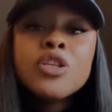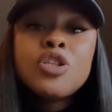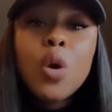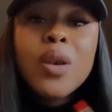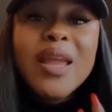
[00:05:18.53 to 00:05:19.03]

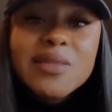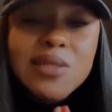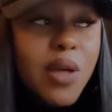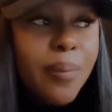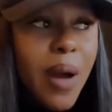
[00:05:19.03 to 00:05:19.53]
So let's
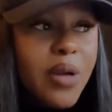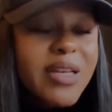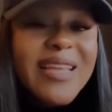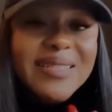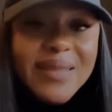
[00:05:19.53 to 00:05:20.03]
talk about,
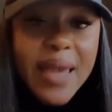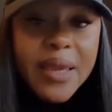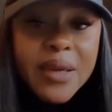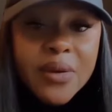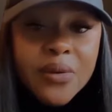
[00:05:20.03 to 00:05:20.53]
let's
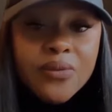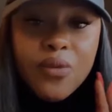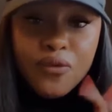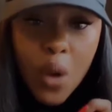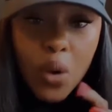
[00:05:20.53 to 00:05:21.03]
say,
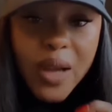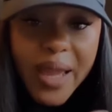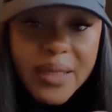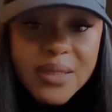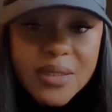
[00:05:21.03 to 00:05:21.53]

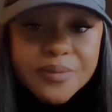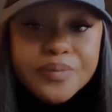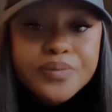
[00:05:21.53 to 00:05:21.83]
Rolex.